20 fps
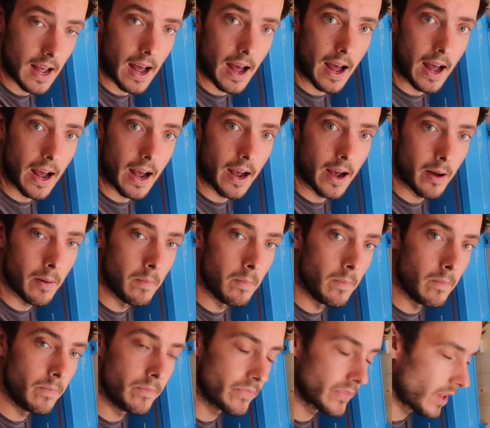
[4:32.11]

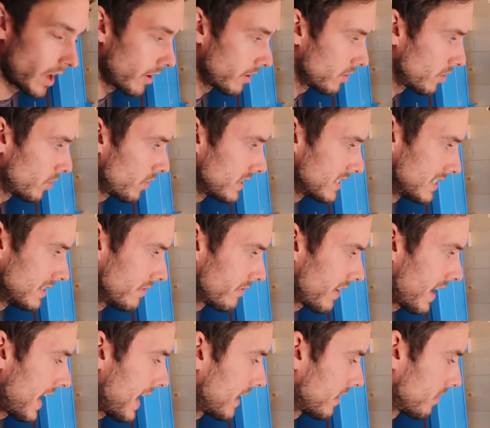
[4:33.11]
no noisy
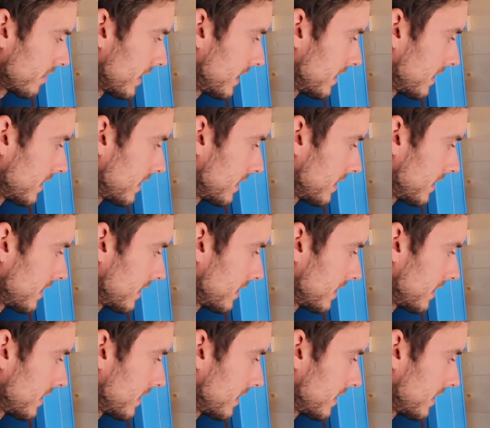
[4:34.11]
fan or